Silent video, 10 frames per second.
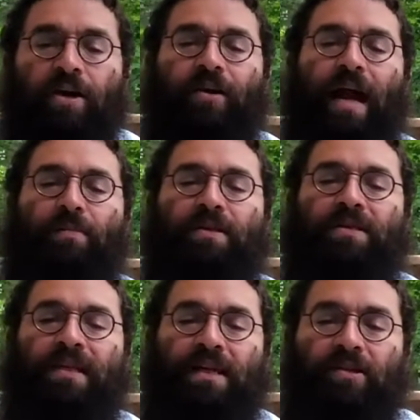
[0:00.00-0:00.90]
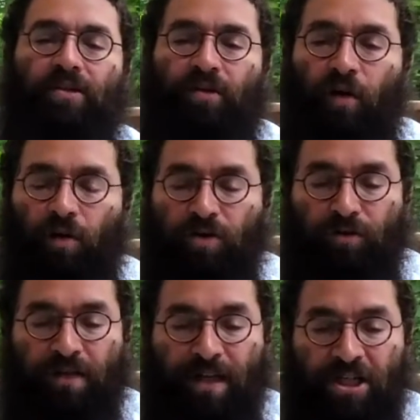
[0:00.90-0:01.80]
you're able to stick to your old
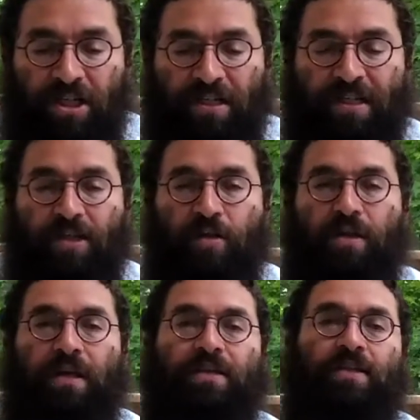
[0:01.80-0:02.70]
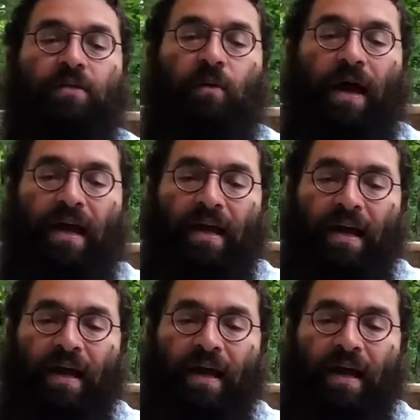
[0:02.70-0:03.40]
traditions and do things in the way